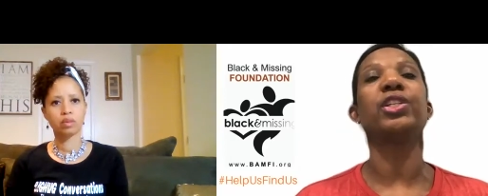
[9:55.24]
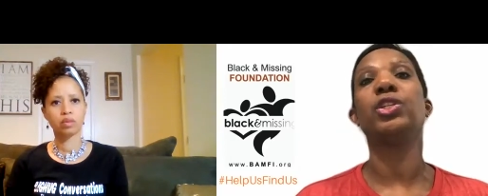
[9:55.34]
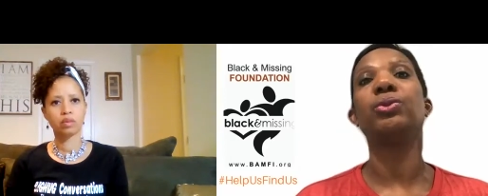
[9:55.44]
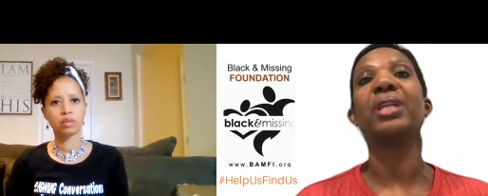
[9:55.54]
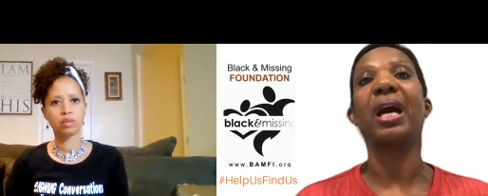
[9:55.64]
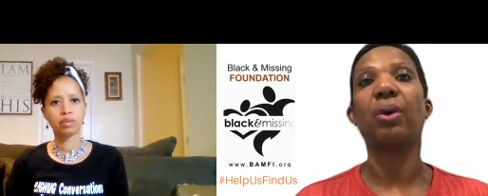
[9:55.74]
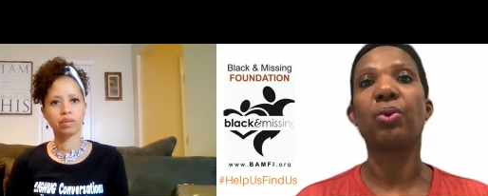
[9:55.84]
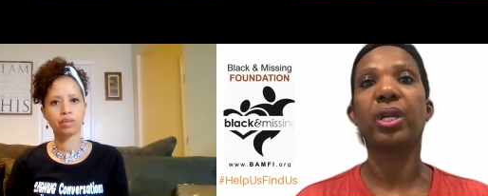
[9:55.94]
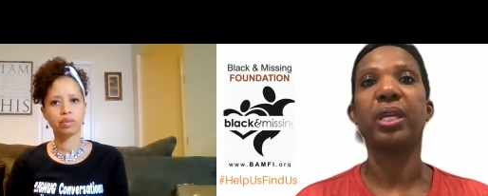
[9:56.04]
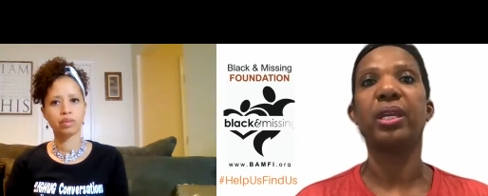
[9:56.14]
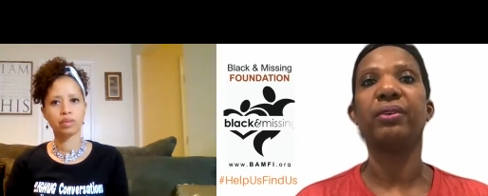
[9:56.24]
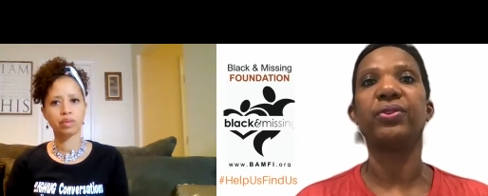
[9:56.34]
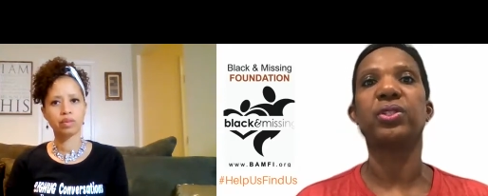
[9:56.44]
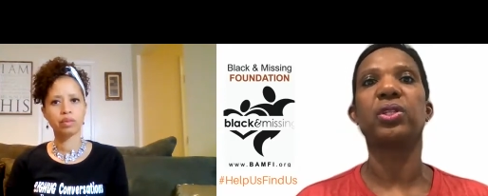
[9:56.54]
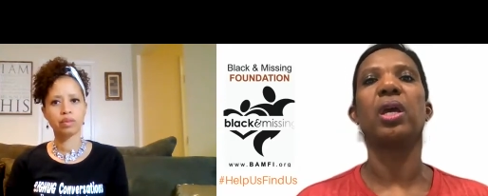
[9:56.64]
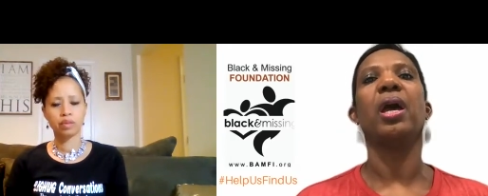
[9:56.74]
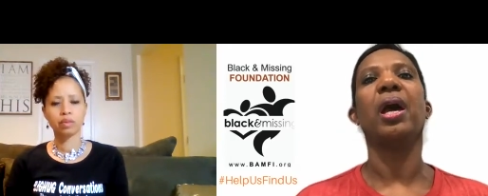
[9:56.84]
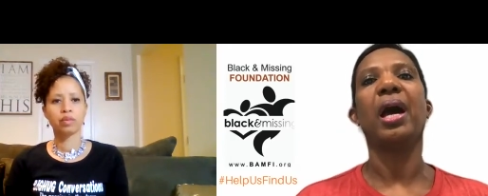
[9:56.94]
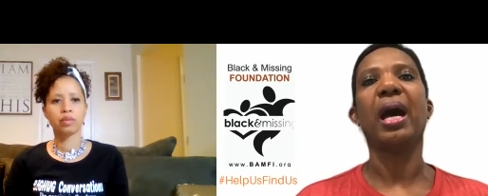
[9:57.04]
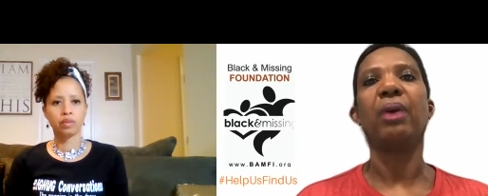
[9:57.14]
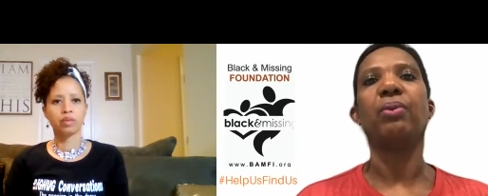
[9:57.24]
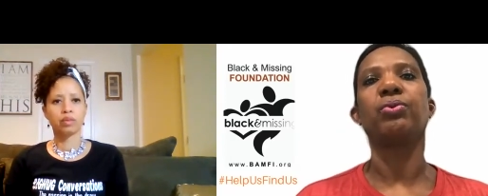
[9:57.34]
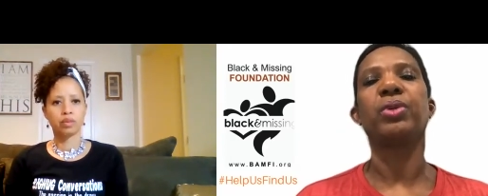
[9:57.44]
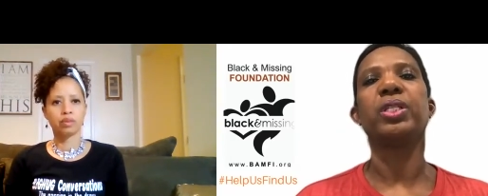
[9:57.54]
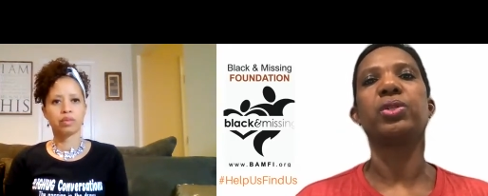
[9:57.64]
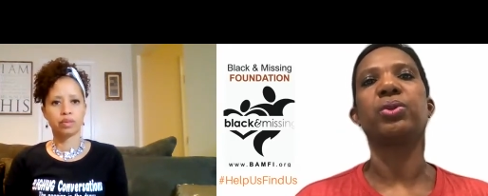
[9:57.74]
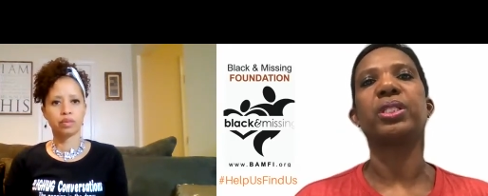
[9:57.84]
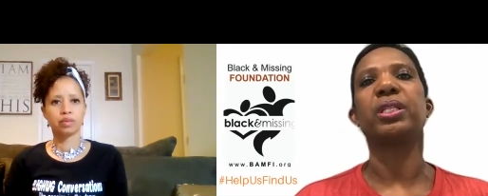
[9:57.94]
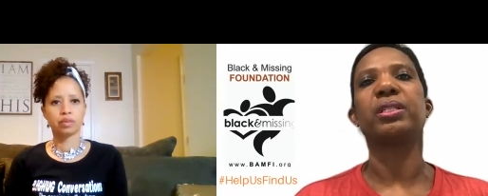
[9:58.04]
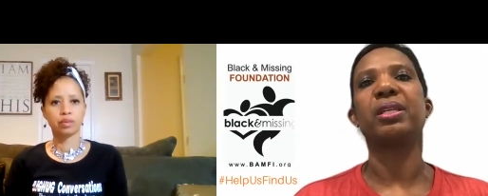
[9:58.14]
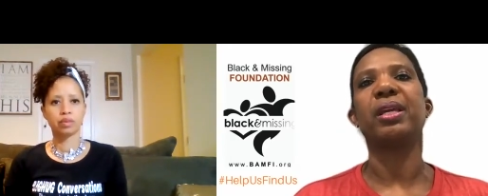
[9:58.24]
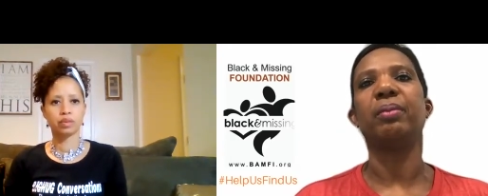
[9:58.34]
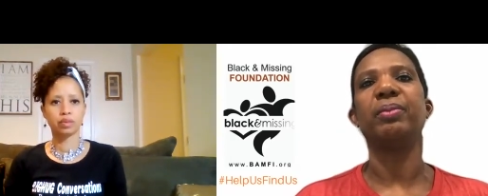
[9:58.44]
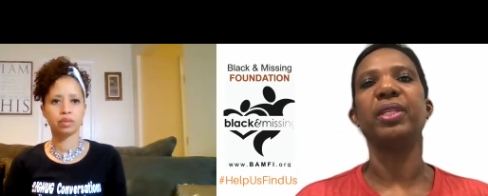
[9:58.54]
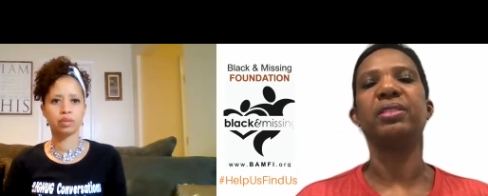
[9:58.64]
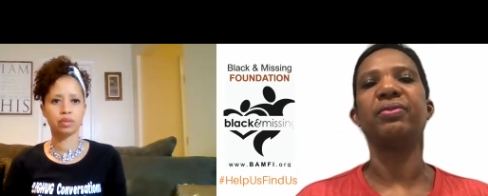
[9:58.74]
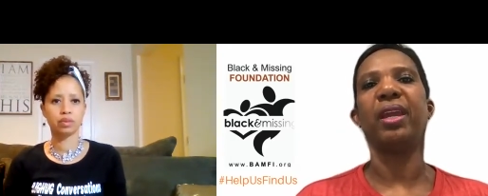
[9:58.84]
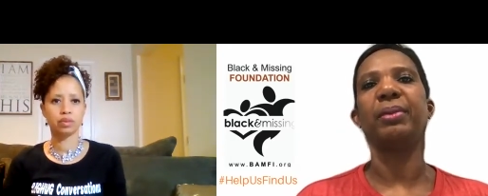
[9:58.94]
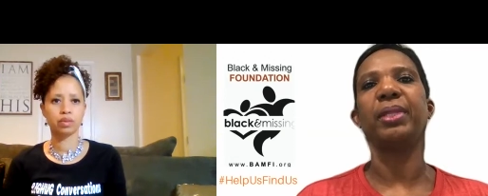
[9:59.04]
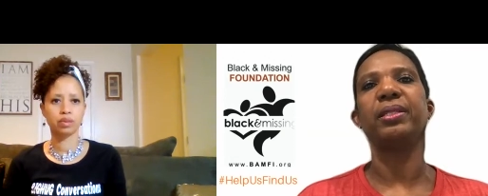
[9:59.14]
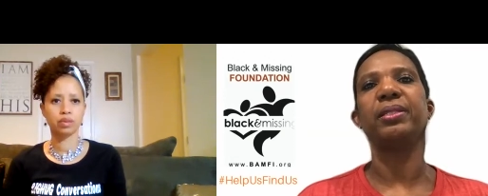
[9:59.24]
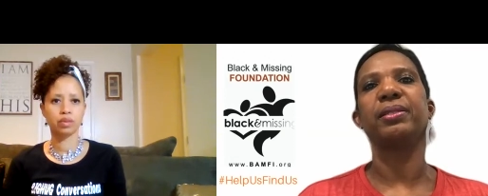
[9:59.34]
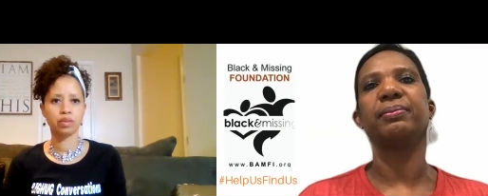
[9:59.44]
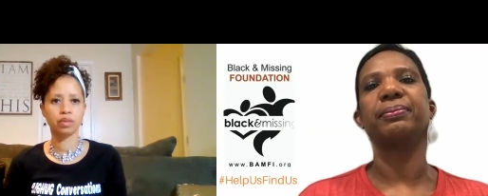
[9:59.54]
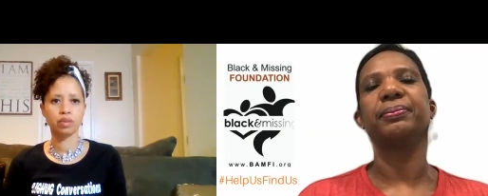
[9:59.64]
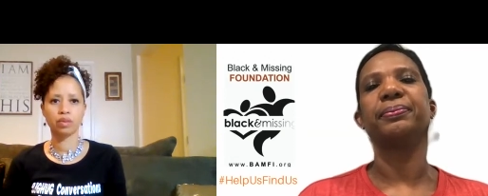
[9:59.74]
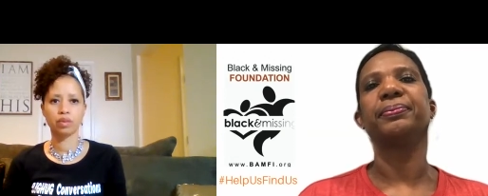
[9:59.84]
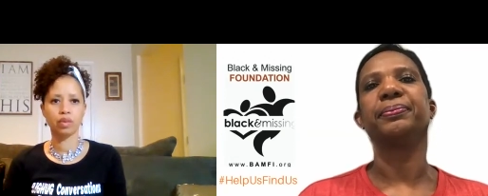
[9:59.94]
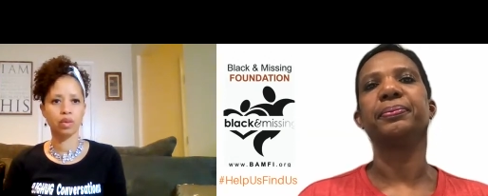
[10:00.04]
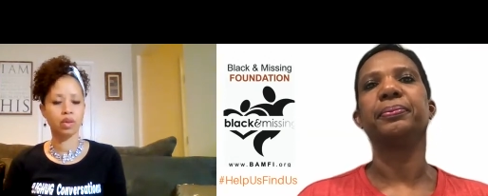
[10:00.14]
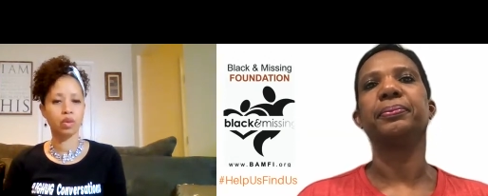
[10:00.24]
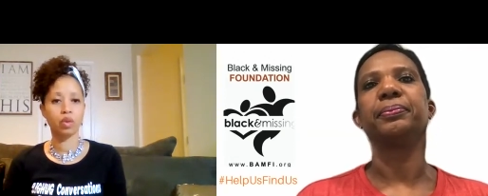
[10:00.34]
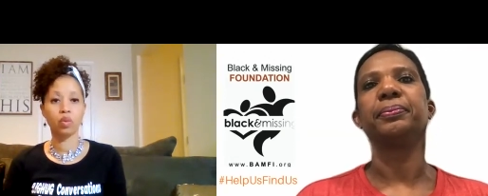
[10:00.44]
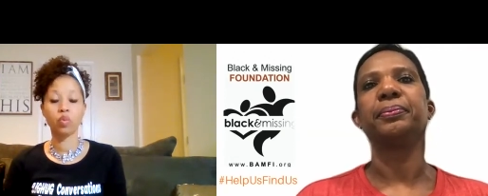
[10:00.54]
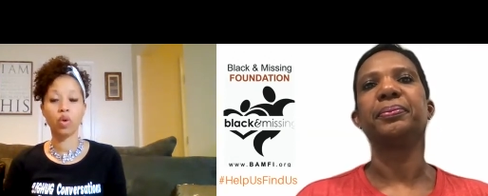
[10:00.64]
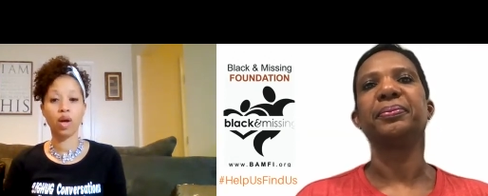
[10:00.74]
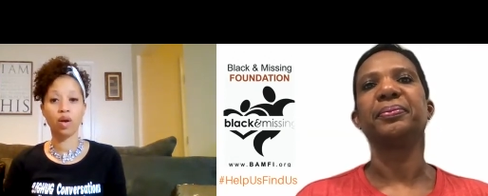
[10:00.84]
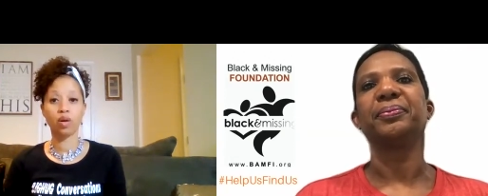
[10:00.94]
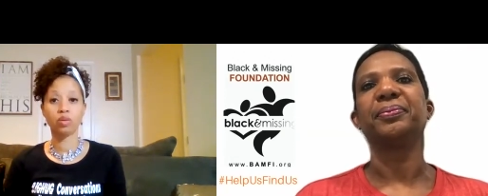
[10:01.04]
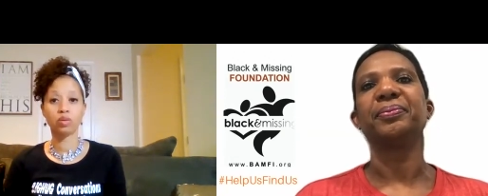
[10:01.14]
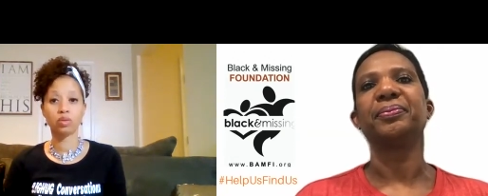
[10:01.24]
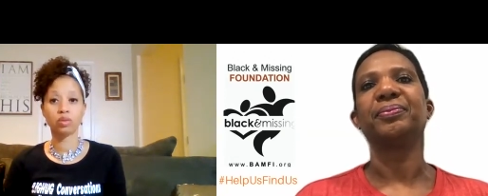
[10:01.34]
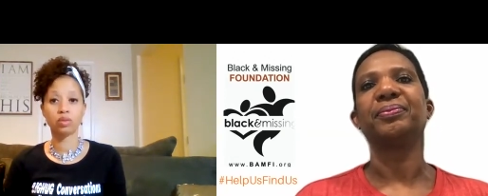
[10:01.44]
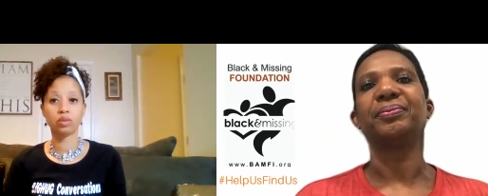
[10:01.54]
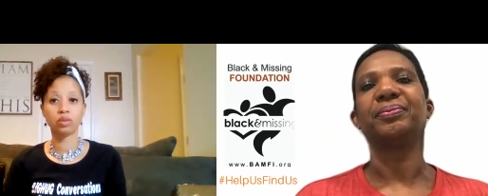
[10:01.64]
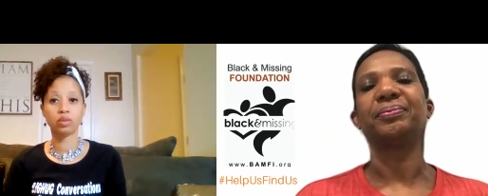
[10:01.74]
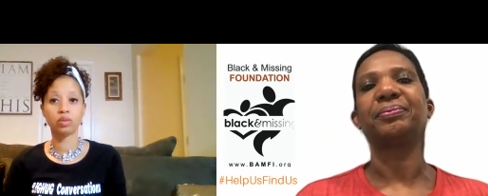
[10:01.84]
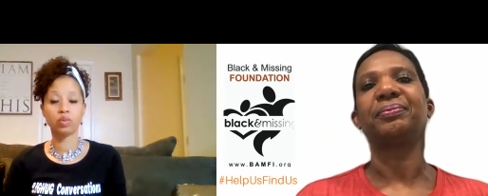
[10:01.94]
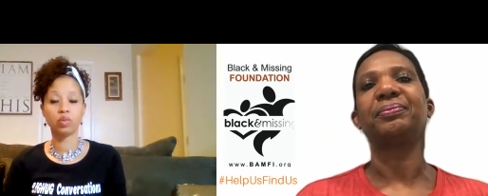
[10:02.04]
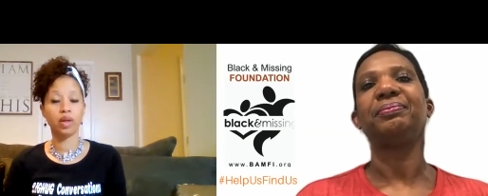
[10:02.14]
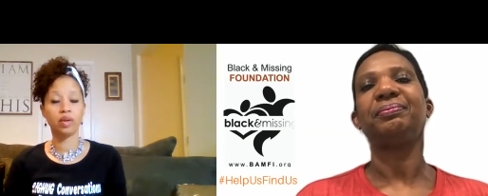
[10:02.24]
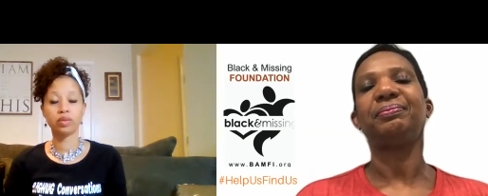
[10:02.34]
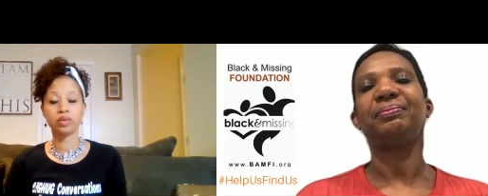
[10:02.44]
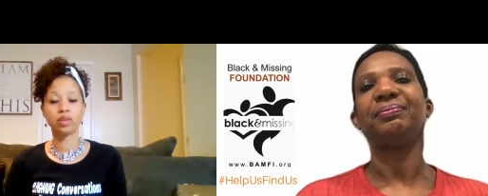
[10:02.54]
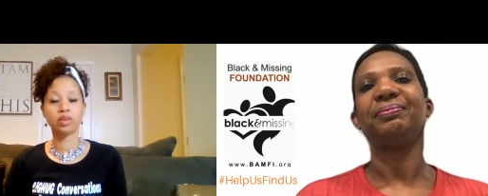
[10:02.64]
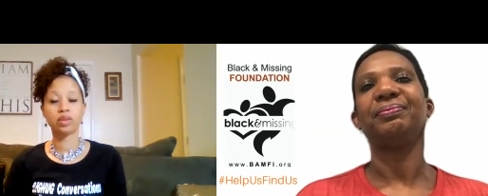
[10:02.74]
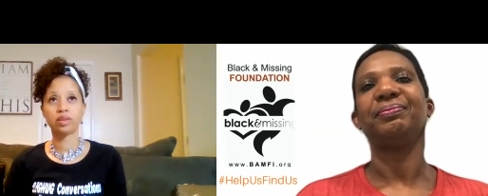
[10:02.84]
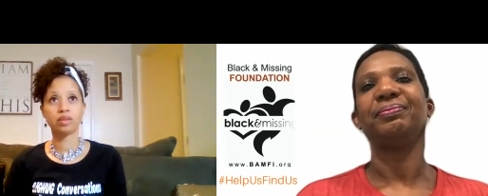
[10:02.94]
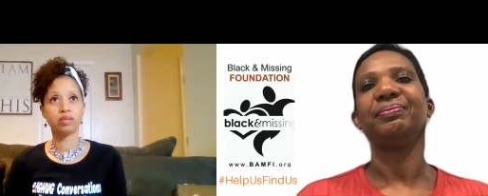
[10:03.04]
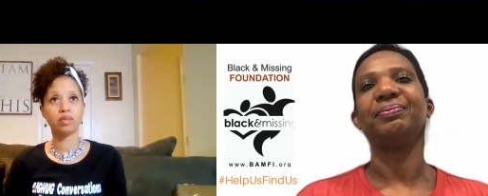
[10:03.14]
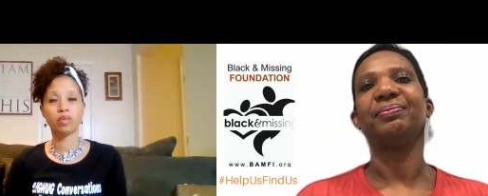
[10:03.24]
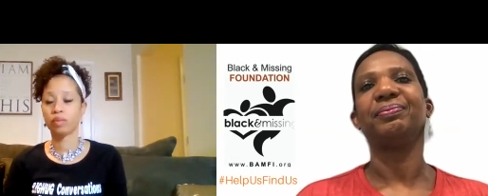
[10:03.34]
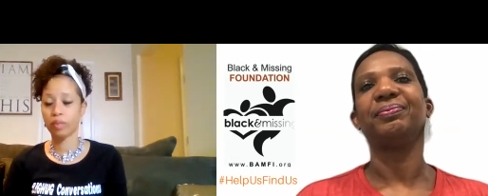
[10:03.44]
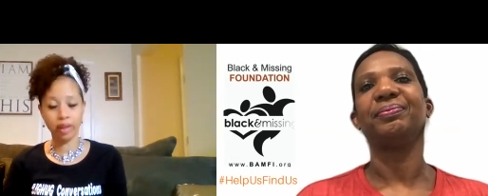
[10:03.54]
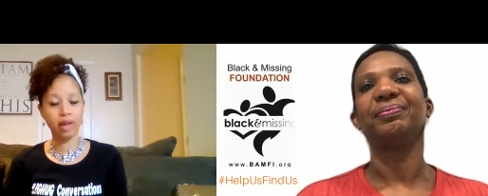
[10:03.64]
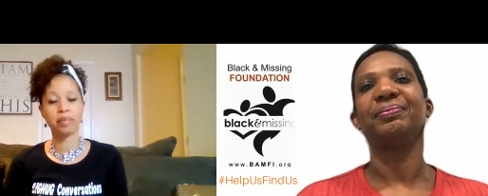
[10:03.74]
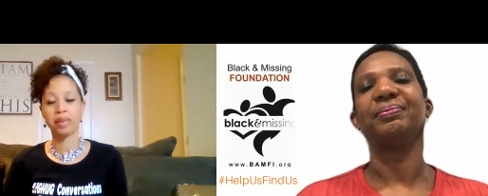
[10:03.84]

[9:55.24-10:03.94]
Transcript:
Speaker 1: to use our gifts, our resources to help these families.
Speaker 2: Wow. Wow. Just, I